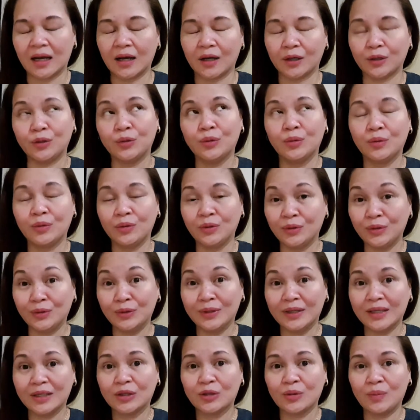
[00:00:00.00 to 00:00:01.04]
you
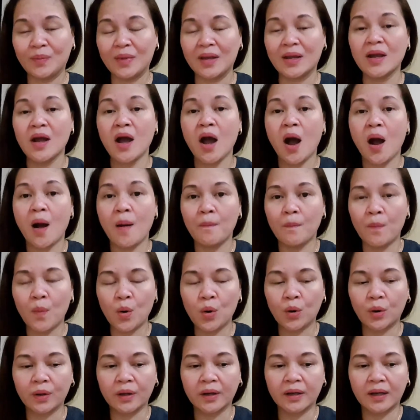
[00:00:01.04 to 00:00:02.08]
need to be
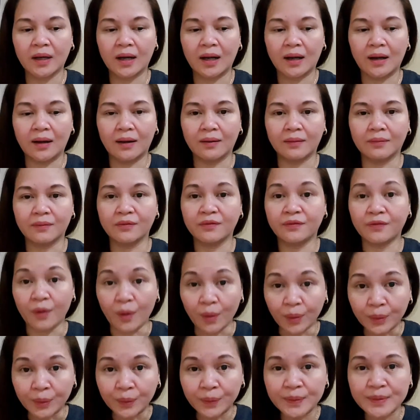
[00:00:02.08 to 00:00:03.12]
more
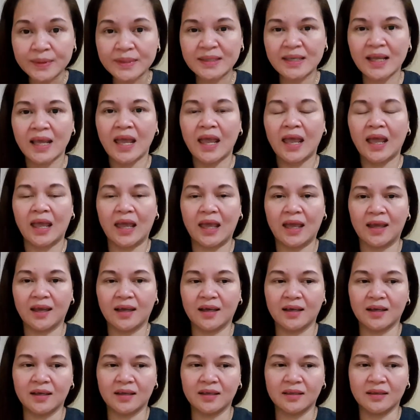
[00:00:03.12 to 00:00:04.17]
focused,
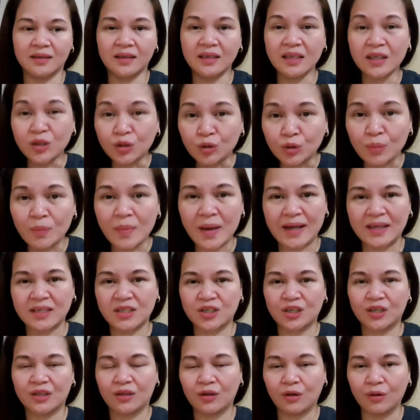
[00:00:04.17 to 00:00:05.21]
and need to
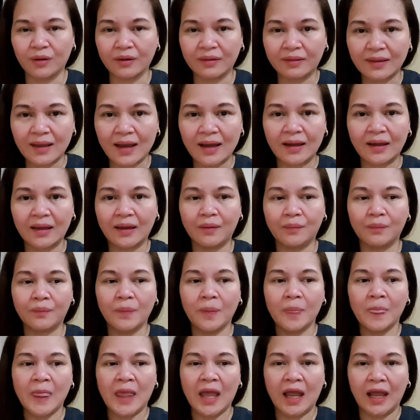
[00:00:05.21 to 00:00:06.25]
budget your time
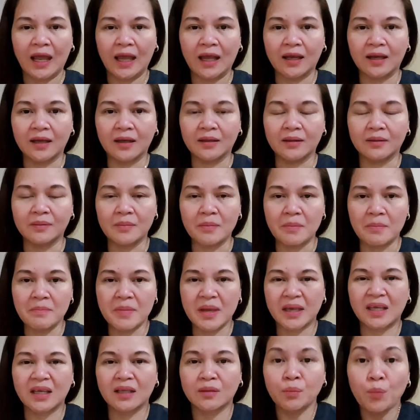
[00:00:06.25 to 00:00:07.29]
and
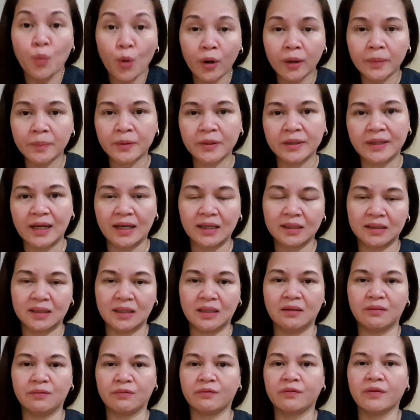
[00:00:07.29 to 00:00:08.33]
make it more
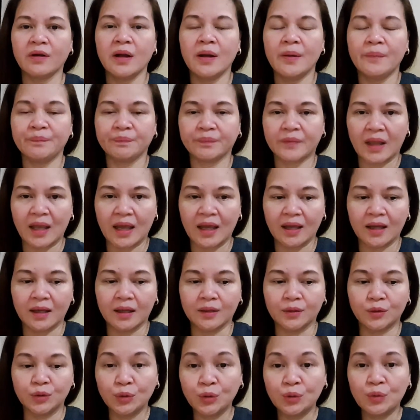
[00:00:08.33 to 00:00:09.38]
productive,
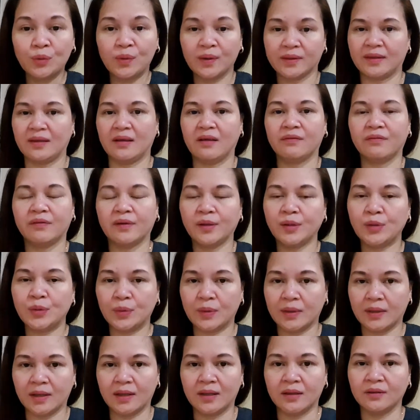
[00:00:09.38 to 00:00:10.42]
and do whatever you
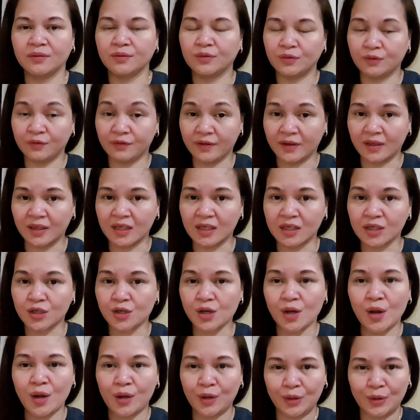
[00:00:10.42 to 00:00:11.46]
can to finish
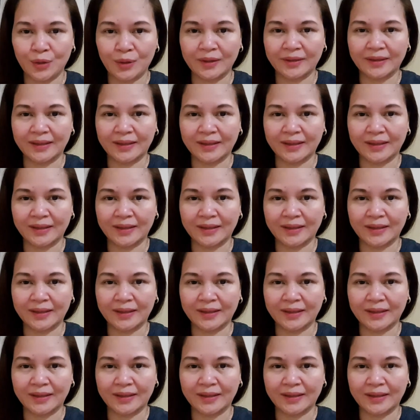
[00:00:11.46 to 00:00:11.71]
your